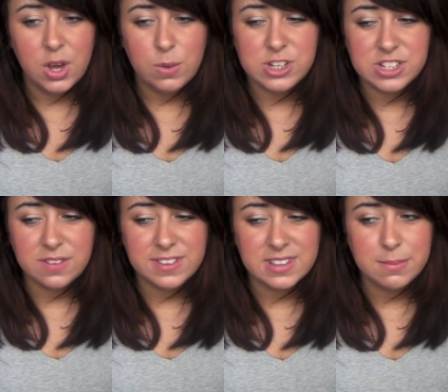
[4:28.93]
which is
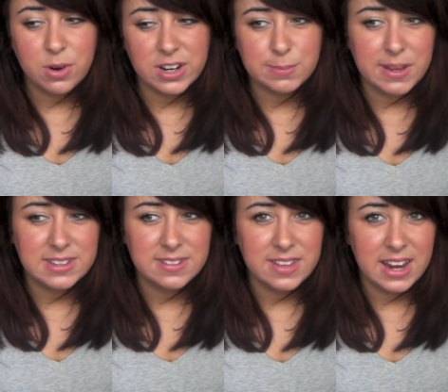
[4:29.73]
obviously more
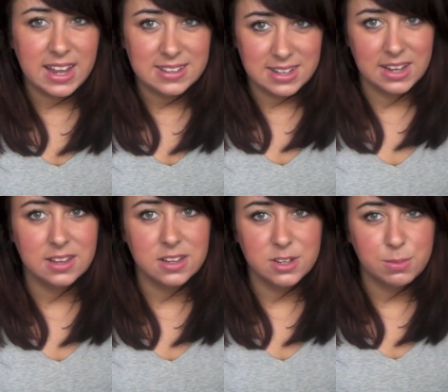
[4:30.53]
expensive than it is in England,